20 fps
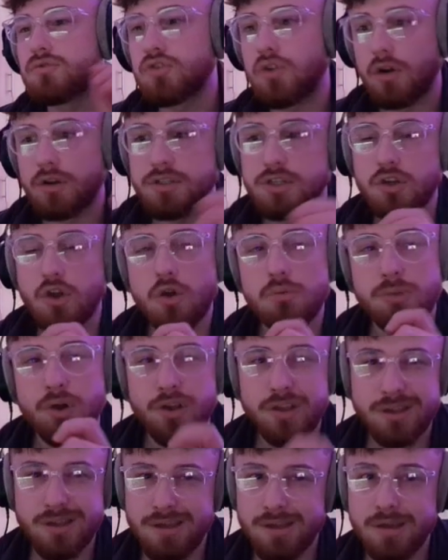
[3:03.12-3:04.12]
tried to go by
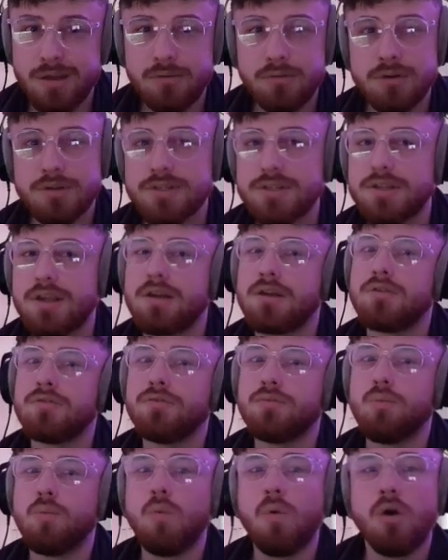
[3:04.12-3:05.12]
ear instead of
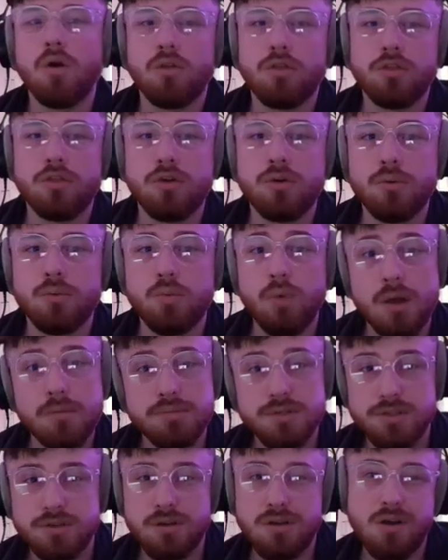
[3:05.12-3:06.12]
what the
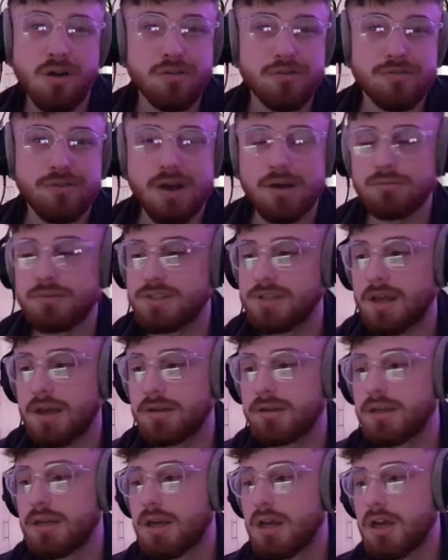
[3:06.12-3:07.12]
website I found
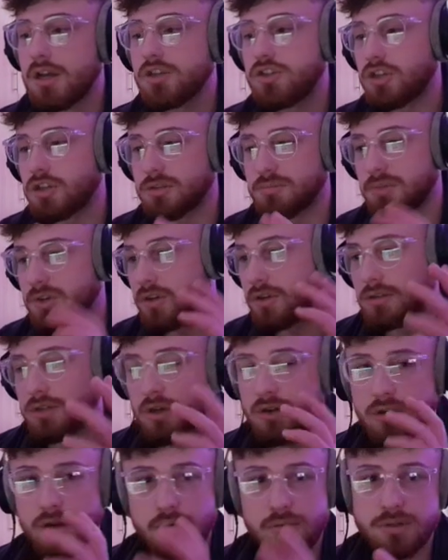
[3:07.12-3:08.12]
said, just because
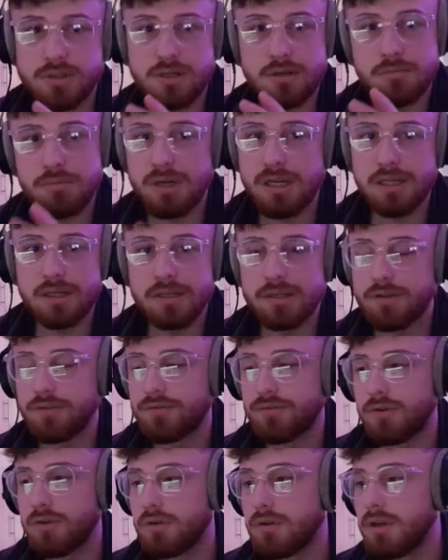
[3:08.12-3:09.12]
I know it's a completely
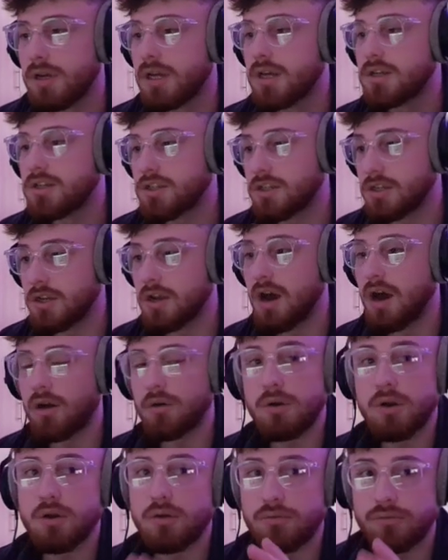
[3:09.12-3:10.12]
different
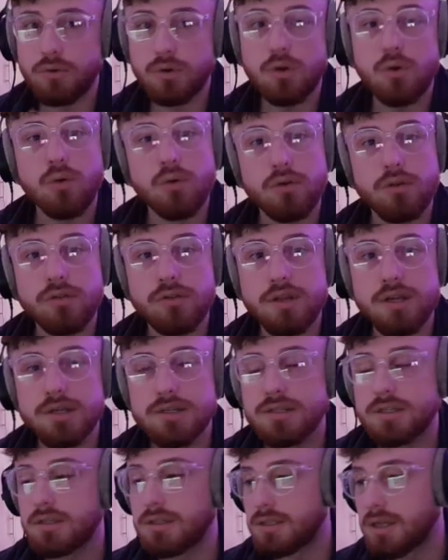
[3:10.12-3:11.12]
scenario of recording
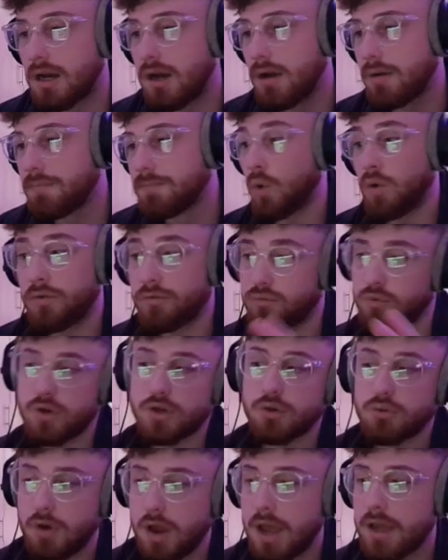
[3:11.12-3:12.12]
this guitar, or of
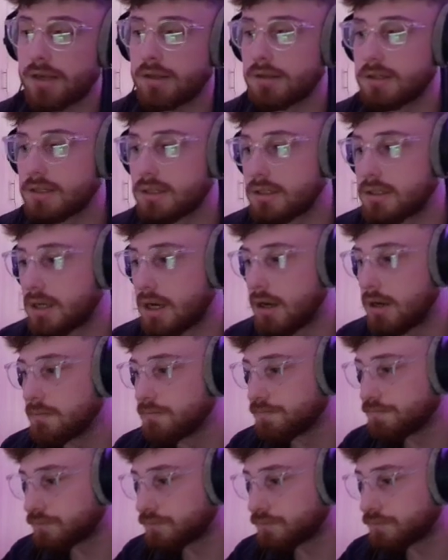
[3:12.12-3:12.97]
recreating this guitar.